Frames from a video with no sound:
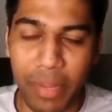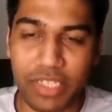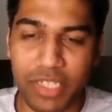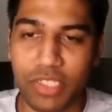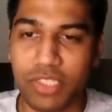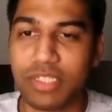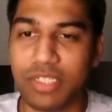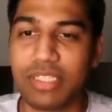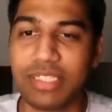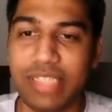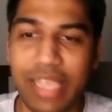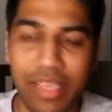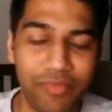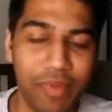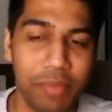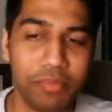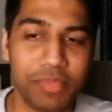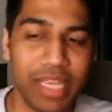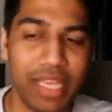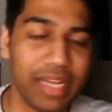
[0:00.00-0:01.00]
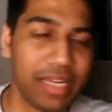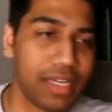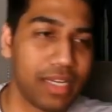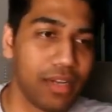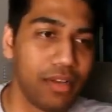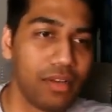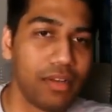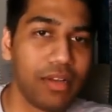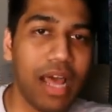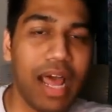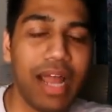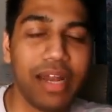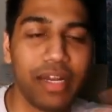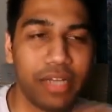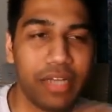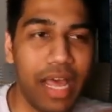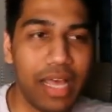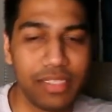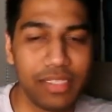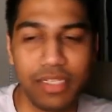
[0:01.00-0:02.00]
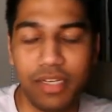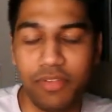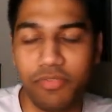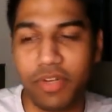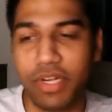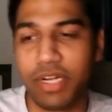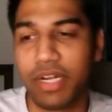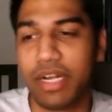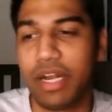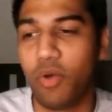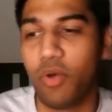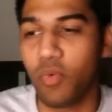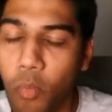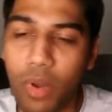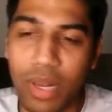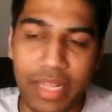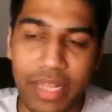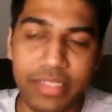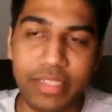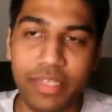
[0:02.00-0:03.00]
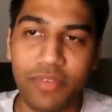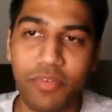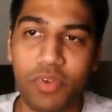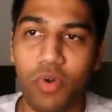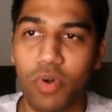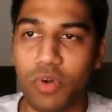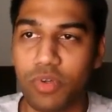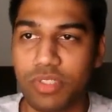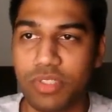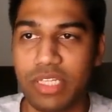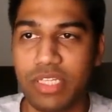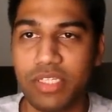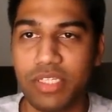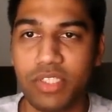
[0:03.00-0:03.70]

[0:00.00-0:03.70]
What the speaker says: the same website color and it has a different tone. Let's say we want to see these